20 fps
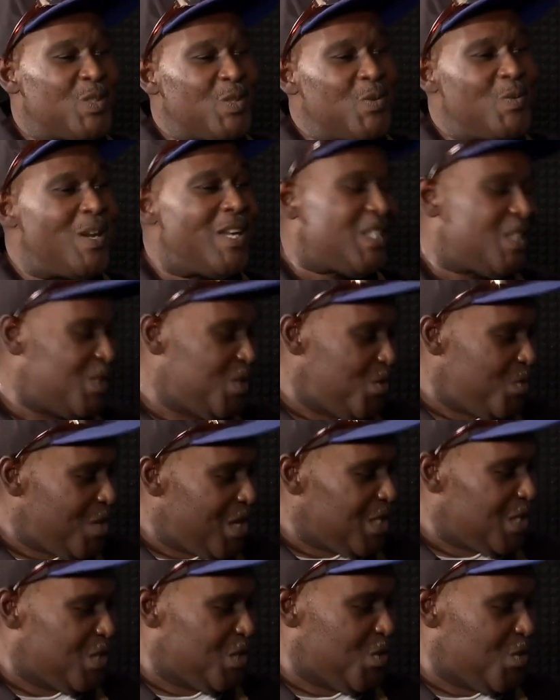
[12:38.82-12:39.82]
to what, to
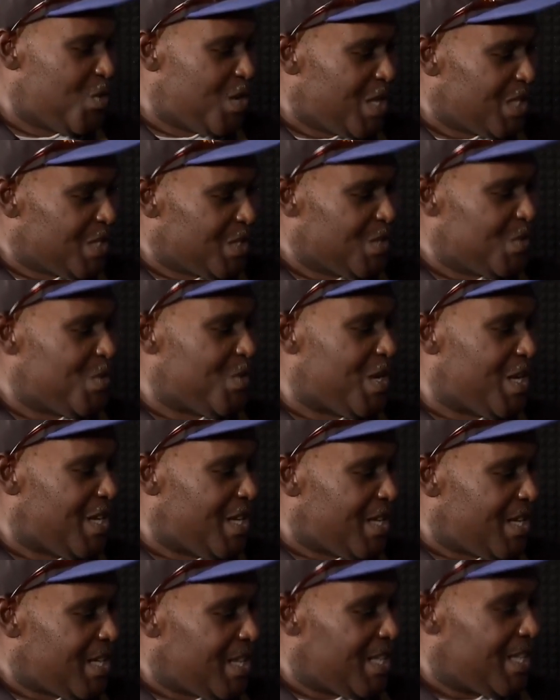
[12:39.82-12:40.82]
what, to what, to
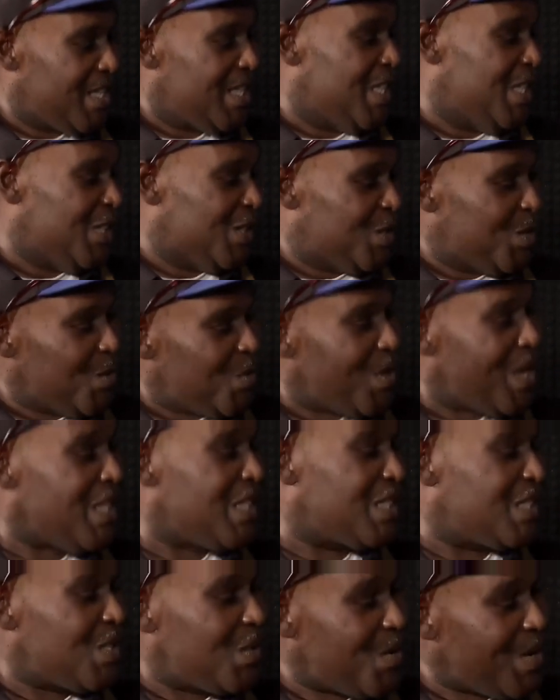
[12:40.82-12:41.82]
what? To
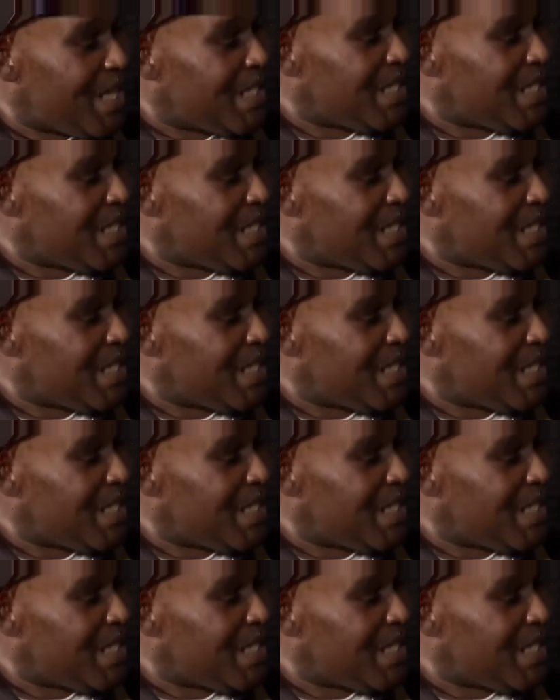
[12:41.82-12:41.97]
what, to